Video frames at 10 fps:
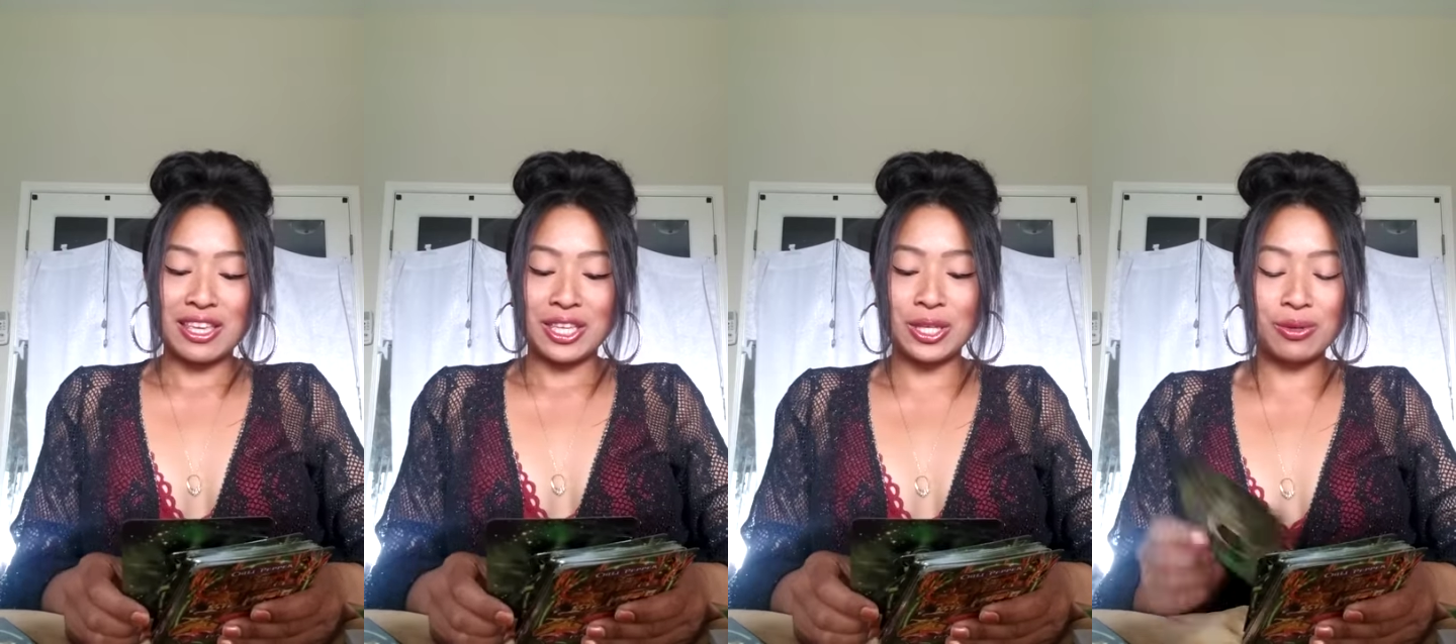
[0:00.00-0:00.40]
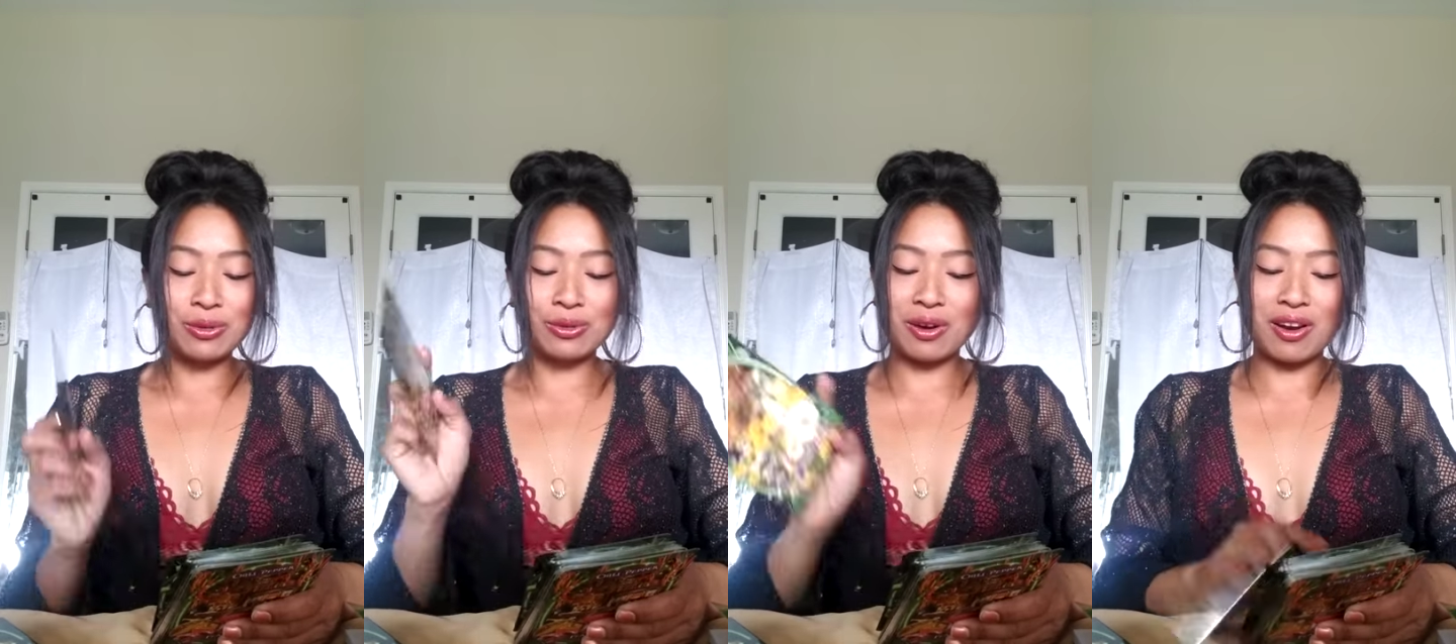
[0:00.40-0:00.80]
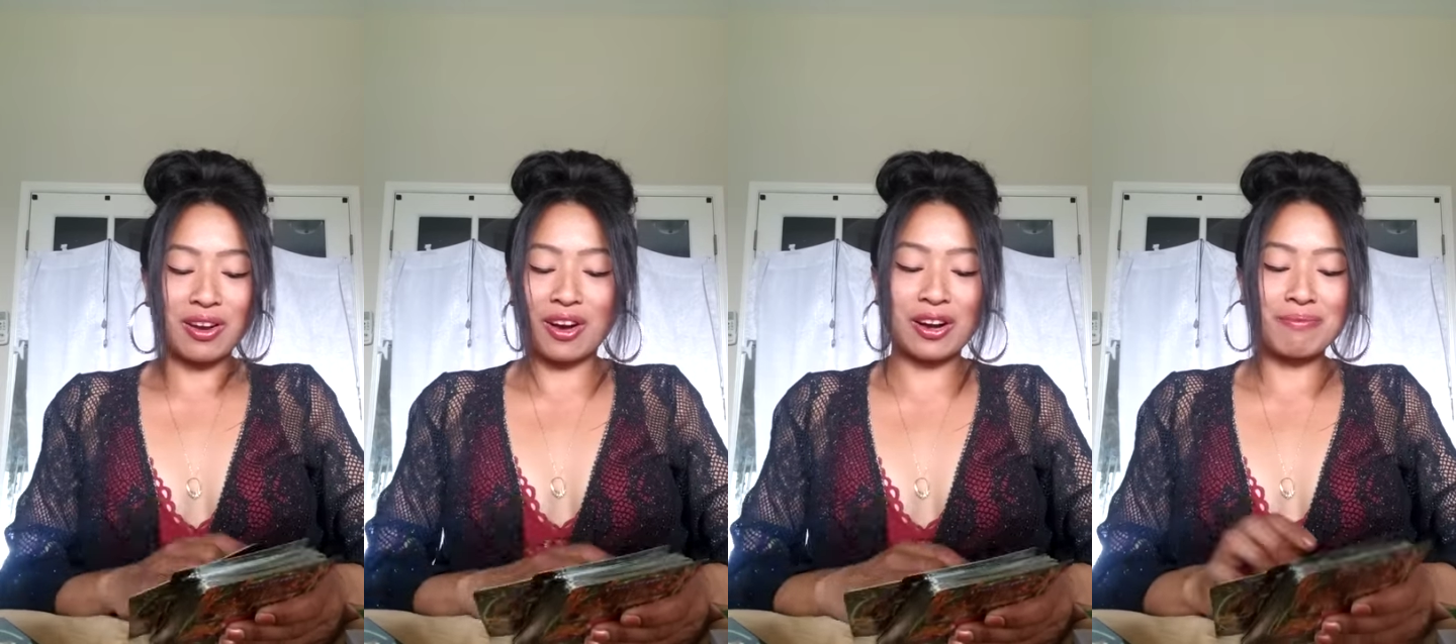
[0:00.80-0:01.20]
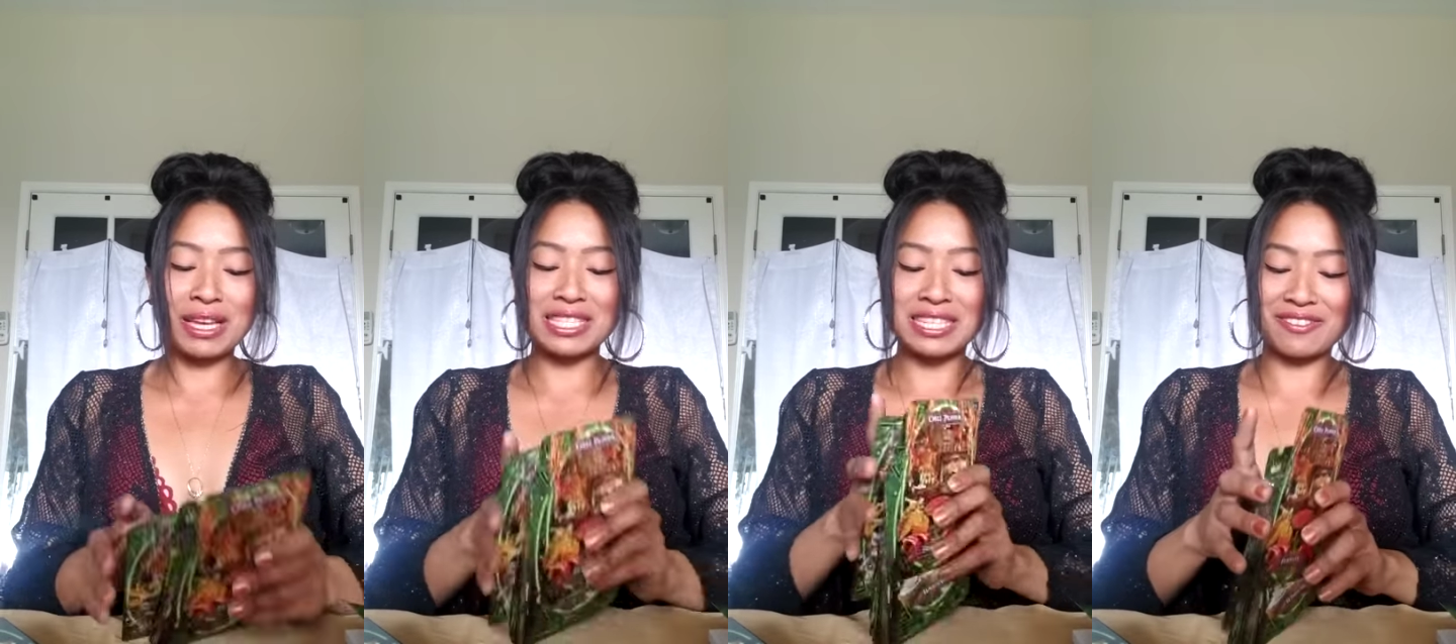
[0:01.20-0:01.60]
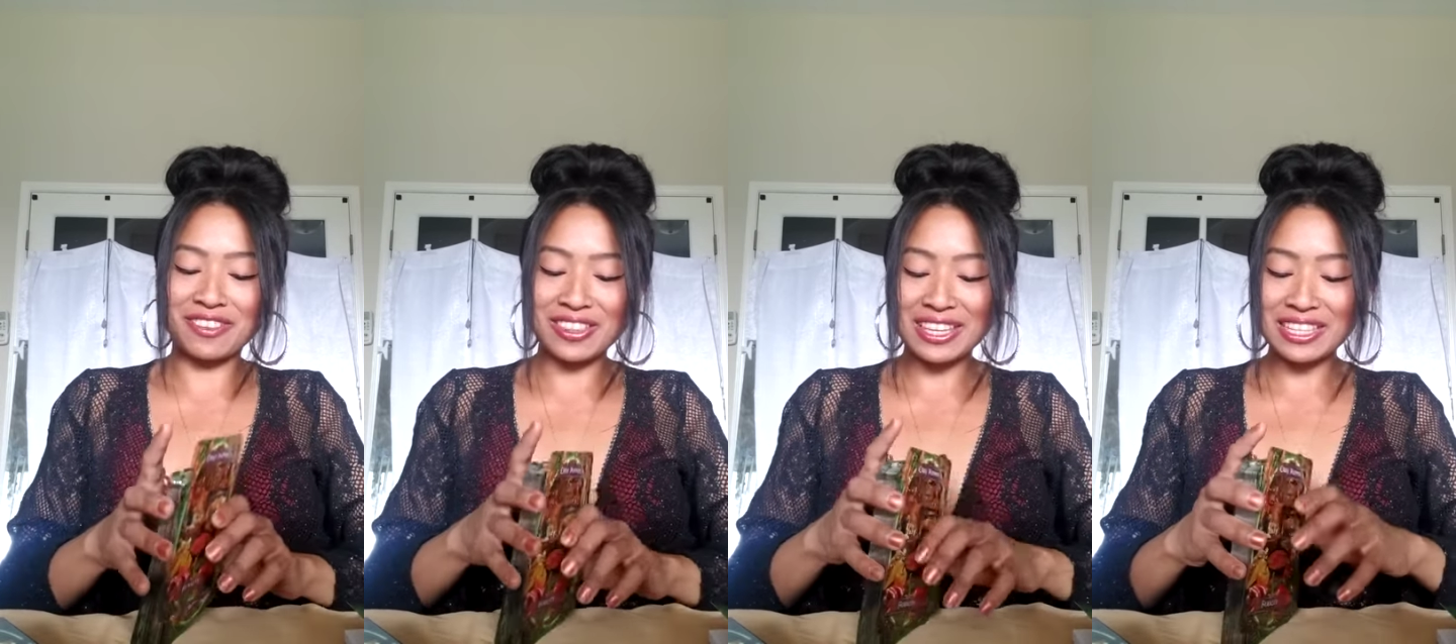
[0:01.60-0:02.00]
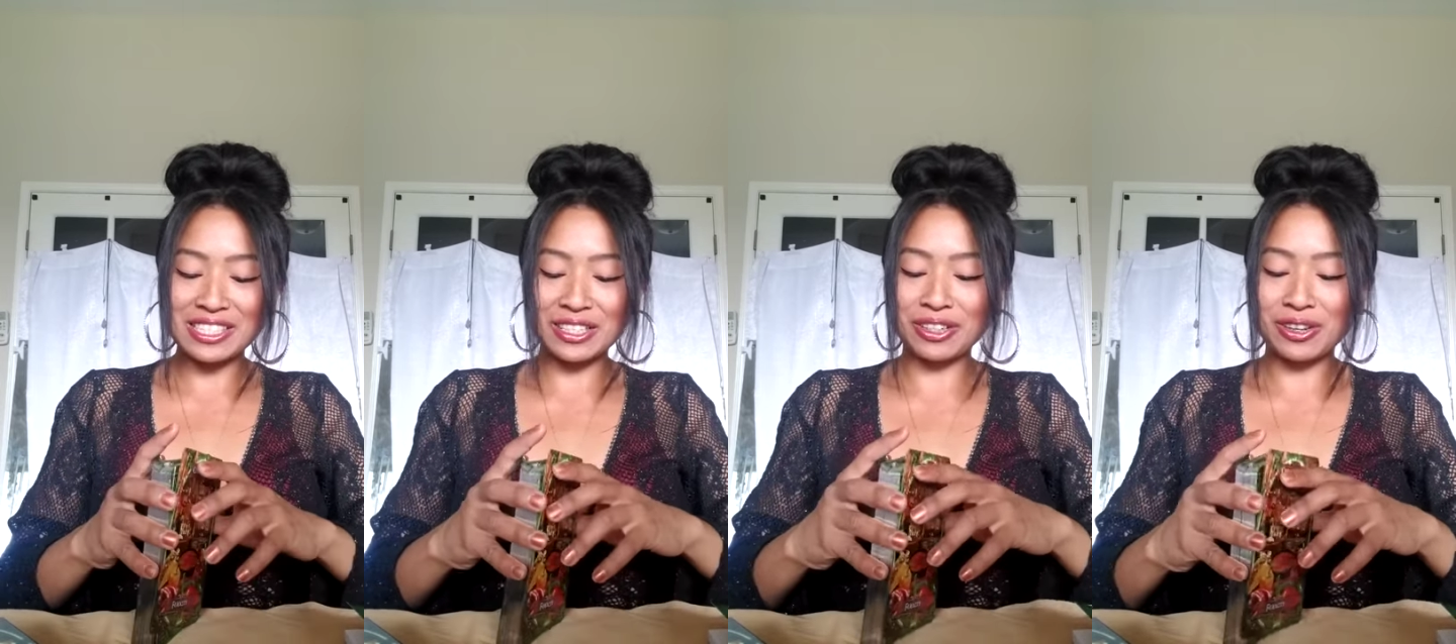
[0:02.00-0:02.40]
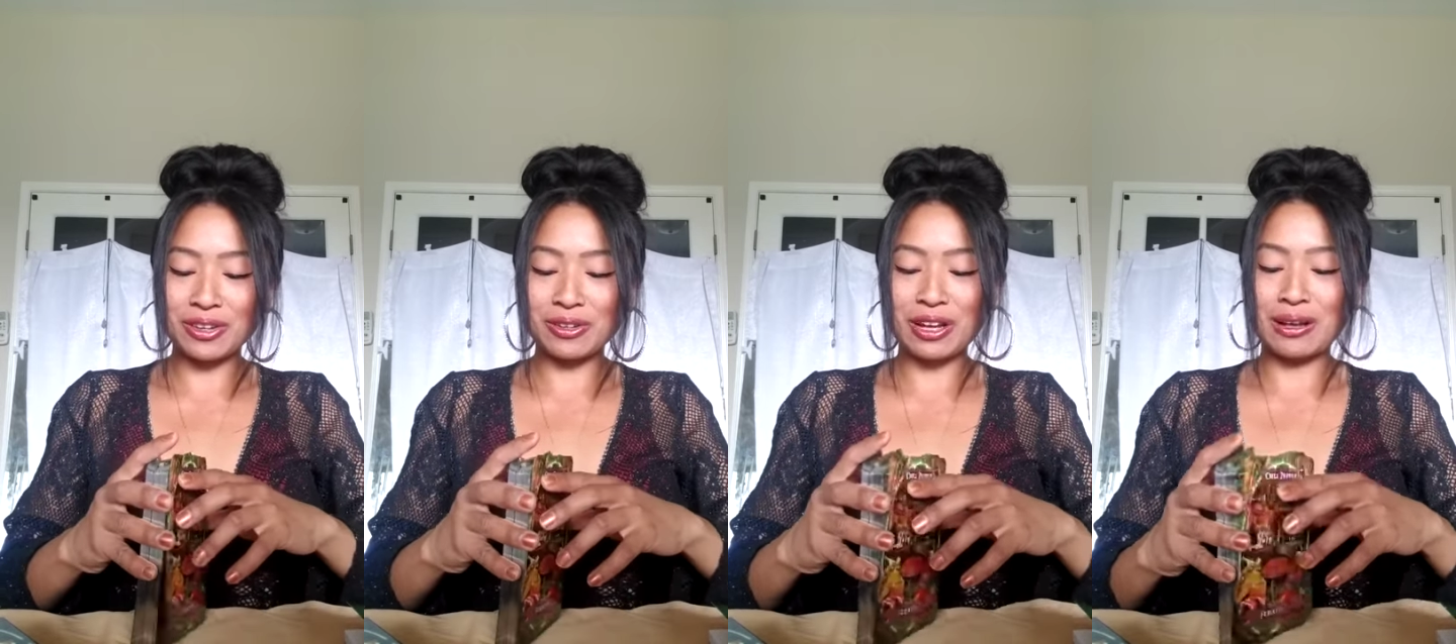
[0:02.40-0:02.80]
You are amazing for this. You know